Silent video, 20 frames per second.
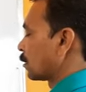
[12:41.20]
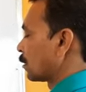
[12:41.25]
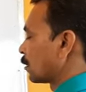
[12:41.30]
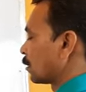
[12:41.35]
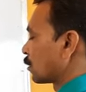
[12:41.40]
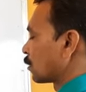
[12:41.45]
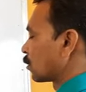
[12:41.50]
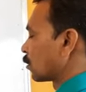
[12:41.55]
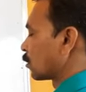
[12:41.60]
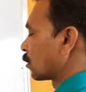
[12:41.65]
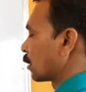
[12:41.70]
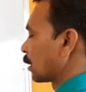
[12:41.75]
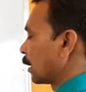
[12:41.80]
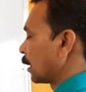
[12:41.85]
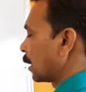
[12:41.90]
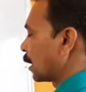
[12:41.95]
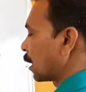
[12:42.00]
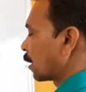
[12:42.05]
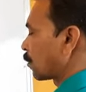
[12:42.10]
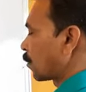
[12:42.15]
root
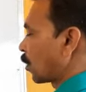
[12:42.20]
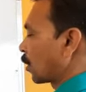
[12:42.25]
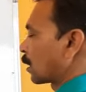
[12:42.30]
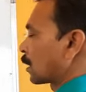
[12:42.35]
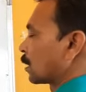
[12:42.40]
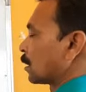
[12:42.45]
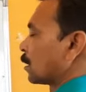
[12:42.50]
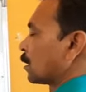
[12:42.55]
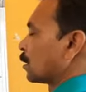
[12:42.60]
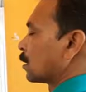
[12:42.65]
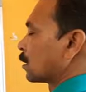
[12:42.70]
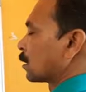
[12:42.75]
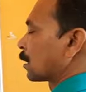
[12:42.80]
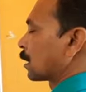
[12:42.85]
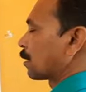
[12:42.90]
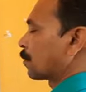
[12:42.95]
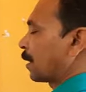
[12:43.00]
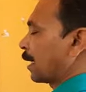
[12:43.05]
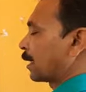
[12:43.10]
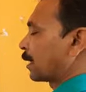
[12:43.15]
3 upon
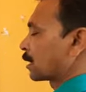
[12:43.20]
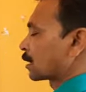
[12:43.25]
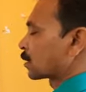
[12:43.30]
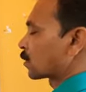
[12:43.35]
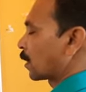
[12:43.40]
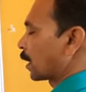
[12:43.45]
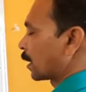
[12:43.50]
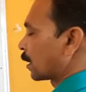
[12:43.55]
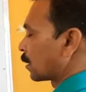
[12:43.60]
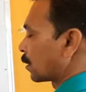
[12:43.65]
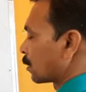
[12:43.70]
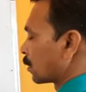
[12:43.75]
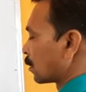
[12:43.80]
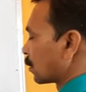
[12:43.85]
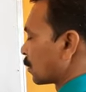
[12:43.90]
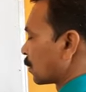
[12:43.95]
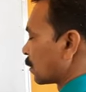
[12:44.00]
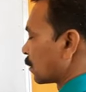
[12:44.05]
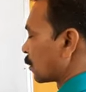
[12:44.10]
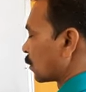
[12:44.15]
3 minus 1
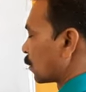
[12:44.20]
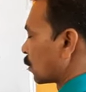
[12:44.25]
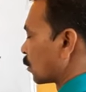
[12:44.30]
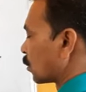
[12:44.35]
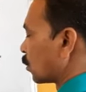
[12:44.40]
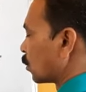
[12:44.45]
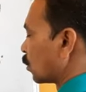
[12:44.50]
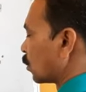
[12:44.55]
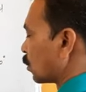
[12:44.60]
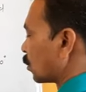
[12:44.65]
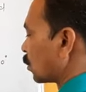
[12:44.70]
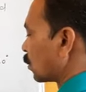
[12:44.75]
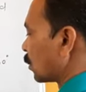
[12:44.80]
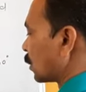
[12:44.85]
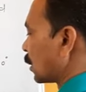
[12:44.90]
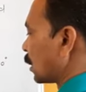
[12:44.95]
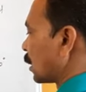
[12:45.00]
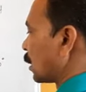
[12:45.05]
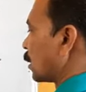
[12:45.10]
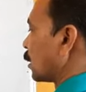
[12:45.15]
2,
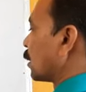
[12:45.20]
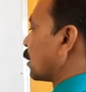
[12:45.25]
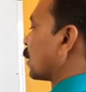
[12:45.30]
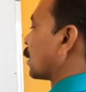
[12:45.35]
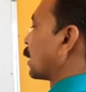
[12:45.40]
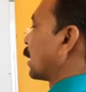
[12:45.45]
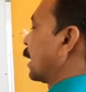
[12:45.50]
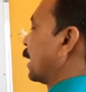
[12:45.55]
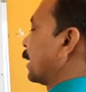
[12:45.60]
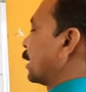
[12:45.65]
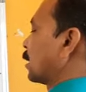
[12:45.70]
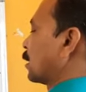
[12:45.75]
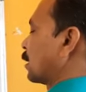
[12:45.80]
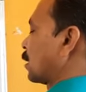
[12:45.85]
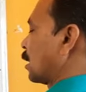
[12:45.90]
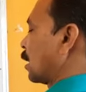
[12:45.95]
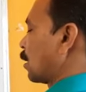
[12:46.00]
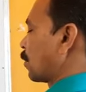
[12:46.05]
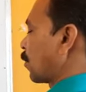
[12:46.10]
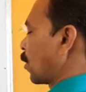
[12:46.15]

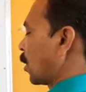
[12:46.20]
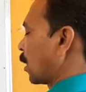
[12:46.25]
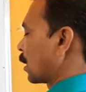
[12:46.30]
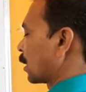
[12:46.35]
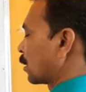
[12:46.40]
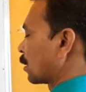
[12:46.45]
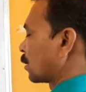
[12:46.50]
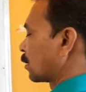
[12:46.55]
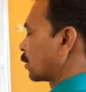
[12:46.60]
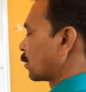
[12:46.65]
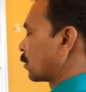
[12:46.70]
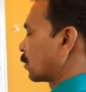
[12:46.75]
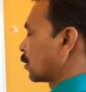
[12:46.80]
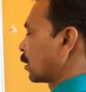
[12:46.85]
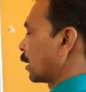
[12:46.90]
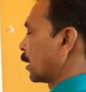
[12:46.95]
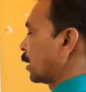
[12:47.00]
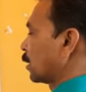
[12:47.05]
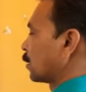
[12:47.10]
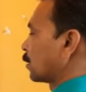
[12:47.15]
right? Upon
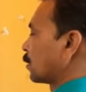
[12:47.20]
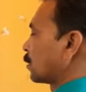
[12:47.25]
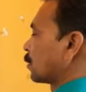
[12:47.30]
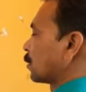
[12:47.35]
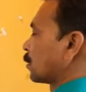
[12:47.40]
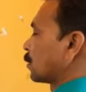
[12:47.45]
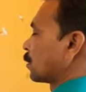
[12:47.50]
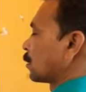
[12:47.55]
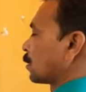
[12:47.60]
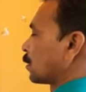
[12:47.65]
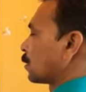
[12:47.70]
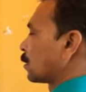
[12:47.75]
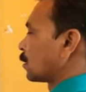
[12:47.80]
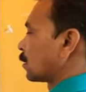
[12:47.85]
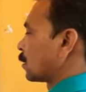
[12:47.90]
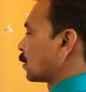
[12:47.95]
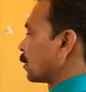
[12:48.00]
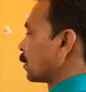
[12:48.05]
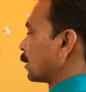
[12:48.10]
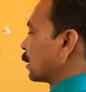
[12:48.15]
3
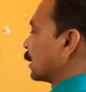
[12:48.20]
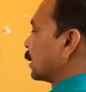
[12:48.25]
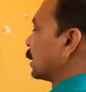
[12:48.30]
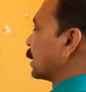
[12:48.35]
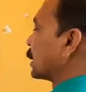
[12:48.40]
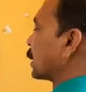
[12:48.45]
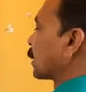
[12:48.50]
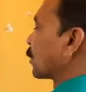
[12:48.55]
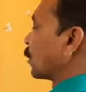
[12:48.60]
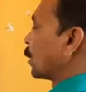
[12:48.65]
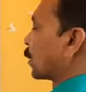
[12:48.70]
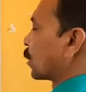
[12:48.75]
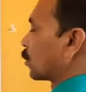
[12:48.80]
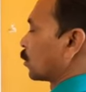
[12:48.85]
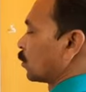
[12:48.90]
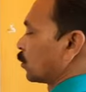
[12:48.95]
is equal to